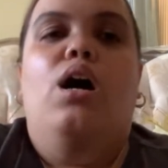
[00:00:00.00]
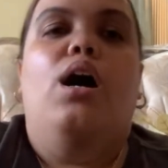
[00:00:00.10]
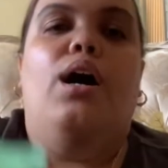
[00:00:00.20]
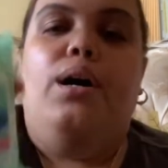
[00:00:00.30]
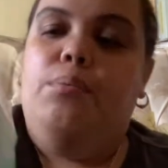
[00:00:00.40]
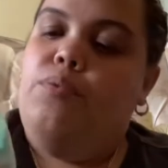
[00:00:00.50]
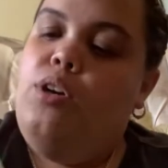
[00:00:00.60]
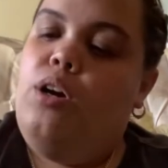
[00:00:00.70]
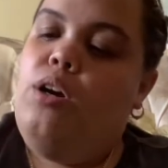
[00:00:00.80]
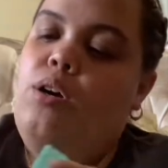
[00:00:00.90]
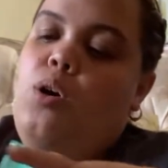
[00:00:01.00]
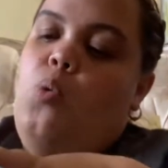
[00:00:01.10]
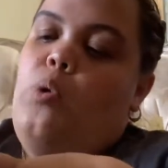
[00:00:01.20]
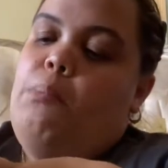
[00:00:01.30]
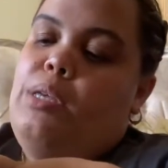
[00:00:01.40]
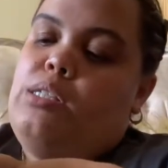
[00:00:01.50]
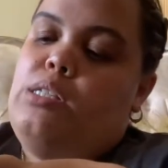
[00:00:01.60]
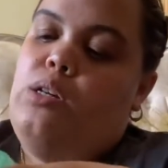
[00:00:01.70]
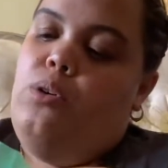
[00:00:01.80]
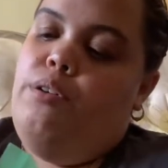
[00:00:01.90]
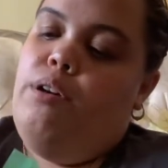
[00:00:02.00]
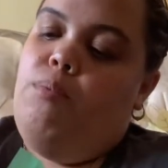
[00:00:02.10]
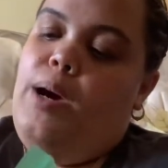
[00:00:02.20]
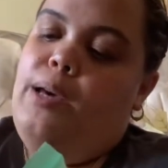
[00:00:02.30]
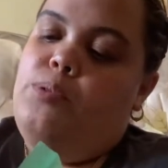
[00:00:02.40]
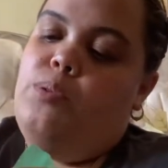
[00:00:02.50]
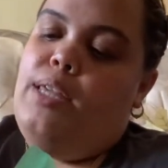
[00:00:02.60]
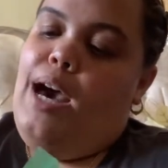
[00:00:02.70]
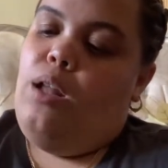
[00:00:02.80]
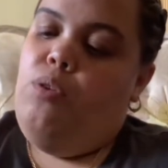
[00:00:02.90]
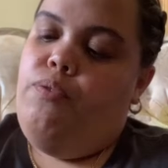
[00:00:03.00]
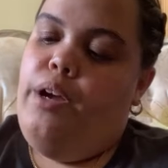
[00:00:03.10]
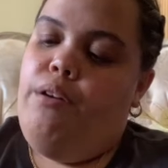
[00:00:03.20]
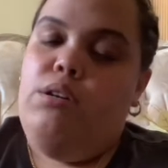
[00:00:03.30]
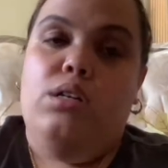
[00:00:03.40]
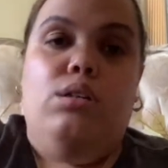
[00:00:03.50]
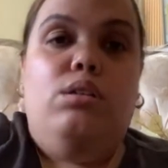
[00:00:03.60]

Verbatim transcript: Um, they're women's deodorant wipes with aloe vera